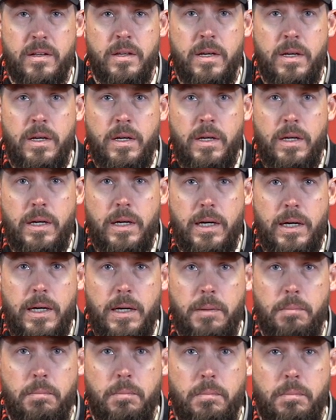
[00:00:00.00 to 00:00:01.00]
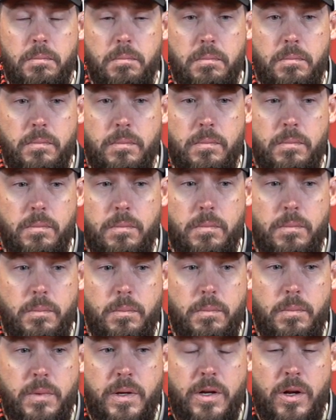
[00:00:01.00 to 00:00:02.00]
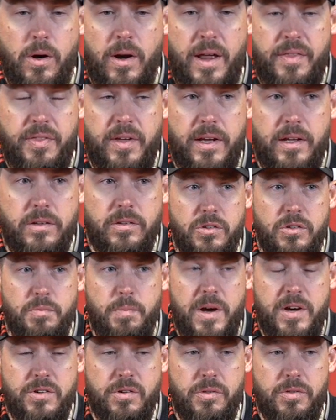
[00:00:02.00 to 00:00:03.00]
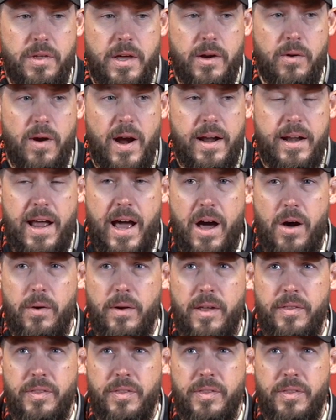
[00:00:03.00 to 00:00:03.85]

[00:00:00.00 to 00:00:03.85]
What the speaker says: And you know, and I it's a special thing right now.